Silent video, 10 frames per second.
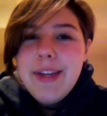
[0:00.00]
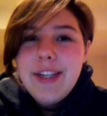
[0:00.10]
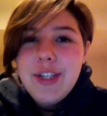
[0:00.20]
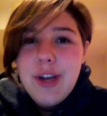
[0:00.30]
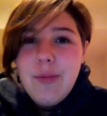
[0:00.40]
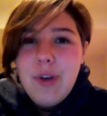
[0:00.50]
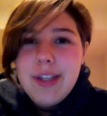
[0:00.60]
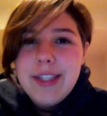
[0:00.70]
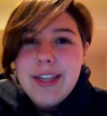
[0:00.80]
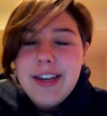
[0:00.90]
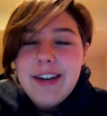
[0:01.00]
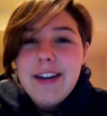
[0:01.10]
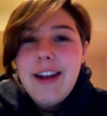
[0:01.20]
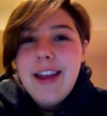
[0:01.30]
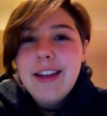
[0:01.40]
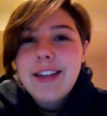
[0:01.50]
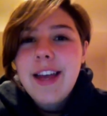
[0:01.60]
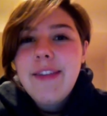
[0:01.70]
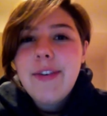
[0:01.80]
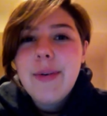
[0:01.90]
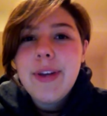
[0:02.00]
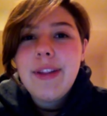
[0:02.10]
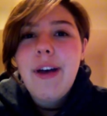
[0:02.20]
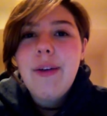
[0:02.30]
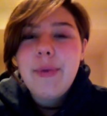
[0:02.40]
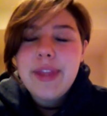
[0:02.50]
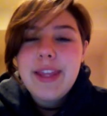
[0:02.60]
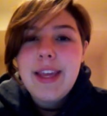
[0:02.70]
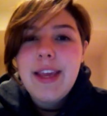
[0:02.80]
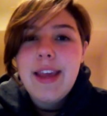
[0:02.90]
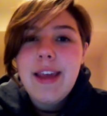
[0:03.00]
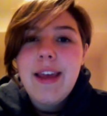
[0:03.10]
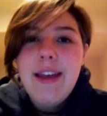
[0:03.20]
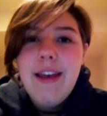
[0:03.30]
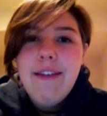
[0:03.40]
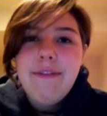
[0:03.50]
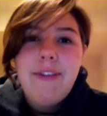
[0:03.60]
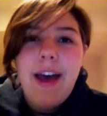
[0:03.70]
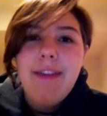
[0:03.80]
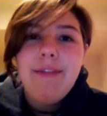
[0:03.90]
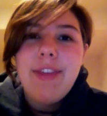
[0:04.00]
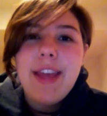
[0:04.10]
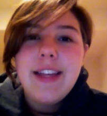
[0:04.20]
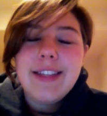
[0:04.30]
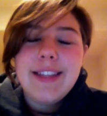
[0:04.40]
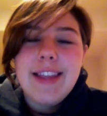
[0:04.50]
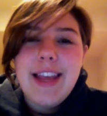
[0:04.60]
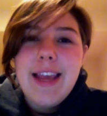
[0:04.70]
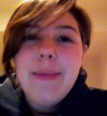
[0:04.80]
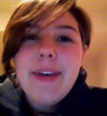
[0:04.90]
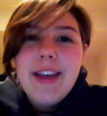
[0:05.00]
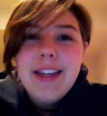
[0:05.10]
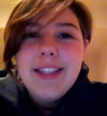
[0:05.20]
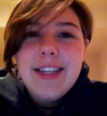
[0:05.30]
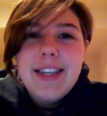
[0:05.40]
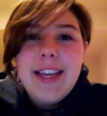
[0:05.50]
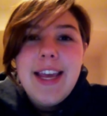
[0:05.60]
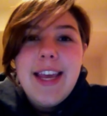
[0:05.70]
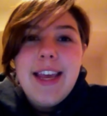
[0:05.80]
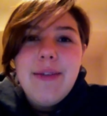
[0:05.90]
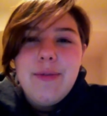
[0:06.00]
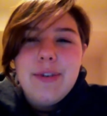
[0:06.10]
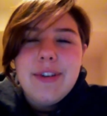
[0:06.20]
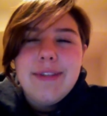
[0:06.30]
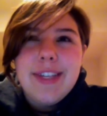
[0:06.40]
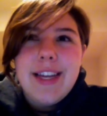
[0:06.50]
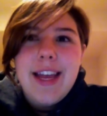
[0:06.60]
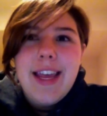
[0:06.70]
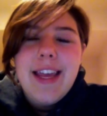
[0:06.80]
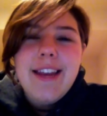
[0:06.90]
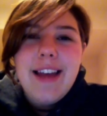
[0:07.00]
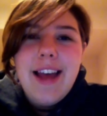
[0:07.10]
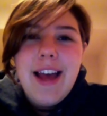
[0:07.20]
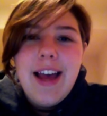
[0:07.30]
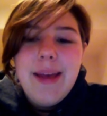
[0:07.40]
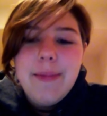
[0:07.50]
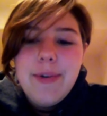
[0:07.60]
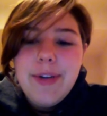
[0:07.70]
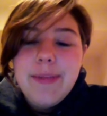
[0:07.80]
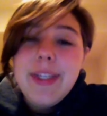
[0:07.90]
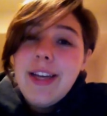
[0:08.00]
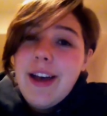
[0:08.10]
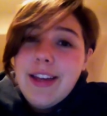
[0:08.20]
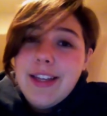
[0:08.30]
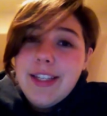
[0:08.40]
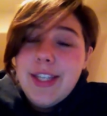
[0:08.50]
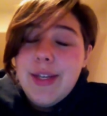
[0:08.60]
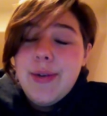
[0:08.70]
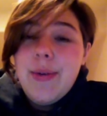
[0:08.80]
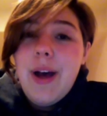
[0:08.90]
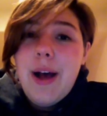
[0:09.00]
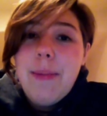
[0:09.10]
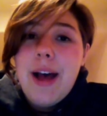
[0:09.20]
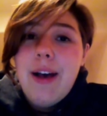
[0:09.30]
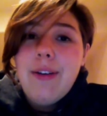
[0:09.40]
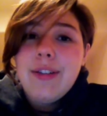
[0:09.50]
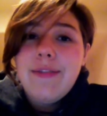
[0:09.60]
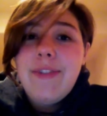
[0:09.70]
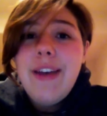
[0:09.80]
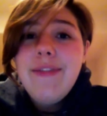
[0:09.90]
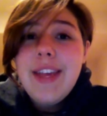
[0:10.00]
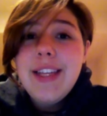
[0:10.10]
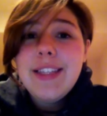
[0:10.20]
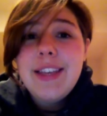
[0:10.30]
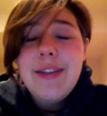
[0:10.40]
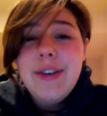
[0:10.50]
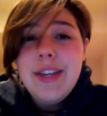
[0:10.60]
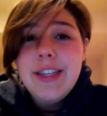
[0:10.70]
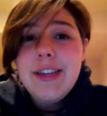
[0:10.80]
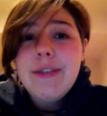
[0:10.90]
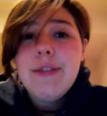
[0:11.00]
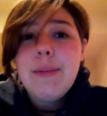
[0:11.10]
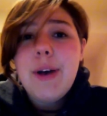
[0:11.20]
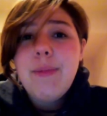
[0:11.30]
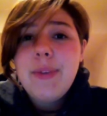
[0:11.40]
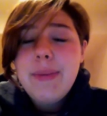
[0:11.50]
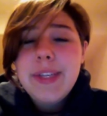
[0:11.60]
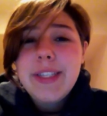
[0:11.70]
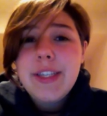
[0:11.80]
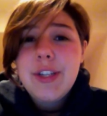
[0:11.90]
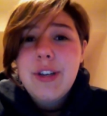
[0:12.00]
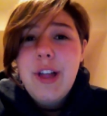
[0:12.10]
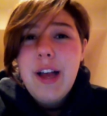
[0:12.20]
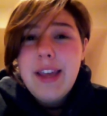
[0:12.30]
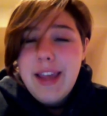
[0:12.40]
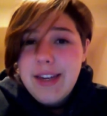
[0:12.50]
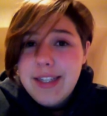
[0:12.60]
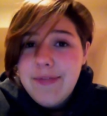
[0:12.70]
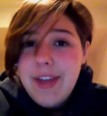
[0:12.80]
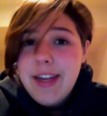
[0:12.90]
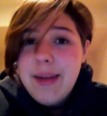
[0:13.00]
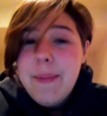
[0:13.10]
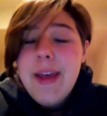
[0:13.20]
John Watson here, and kind of going along with the 5 things theme, today, or tonight, I'm going to be talking to you about 5 things that you need to know about BBC Sherlock and its fandom,